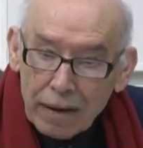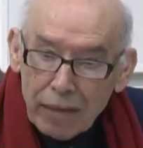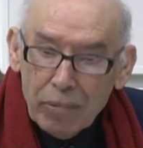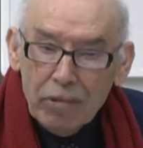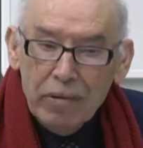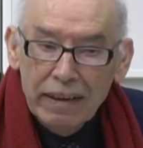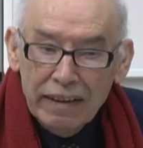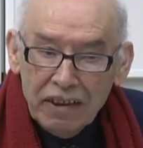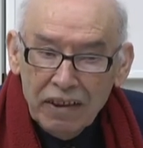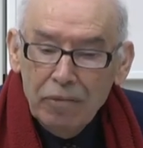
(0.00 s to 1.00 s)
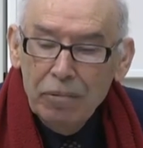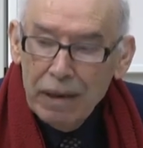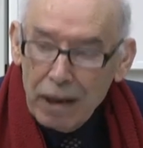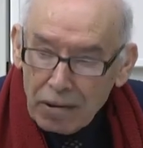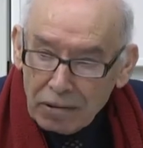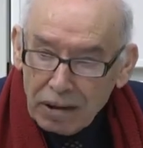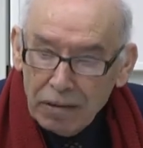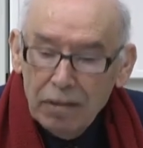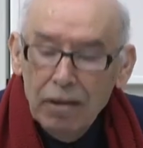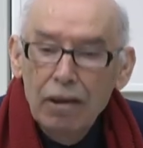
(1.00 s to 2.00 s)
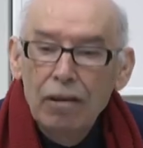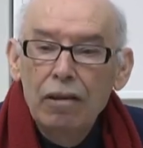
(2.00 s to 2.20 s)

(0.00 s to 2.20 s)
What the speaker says: Labor organization without, you know,